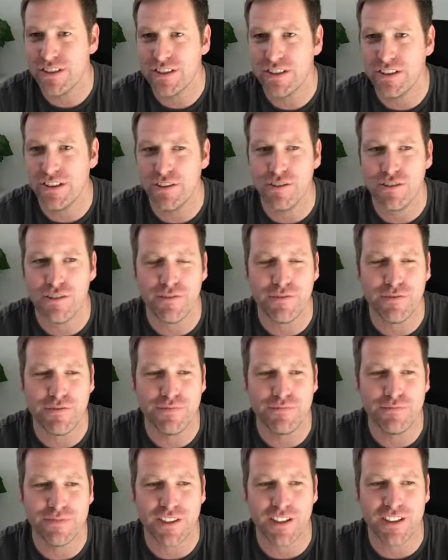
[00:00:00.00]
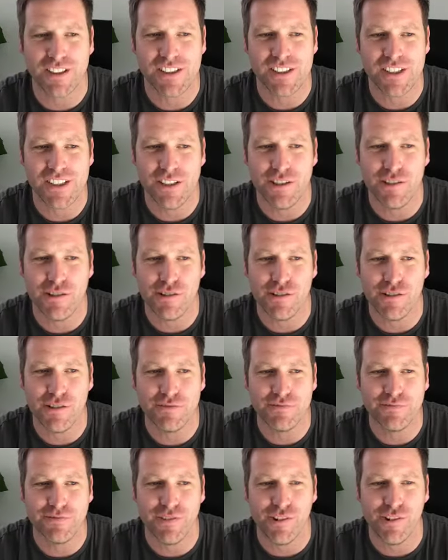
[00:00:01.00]
you know sort of geo
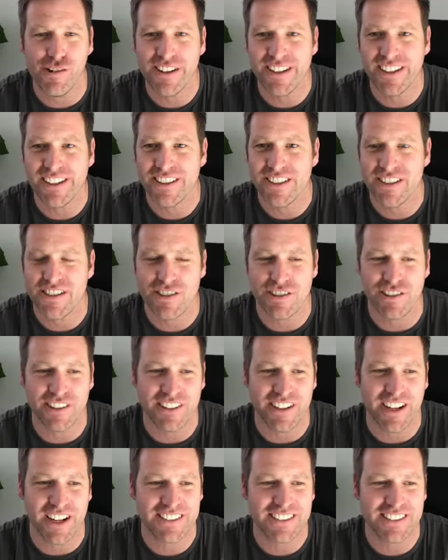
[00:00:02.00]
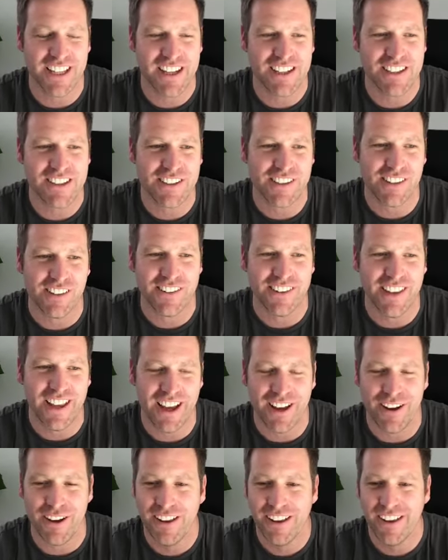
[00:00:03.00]
focused your attention on
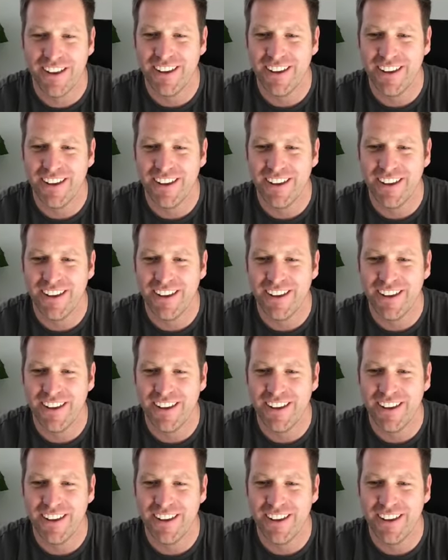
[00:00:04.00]
that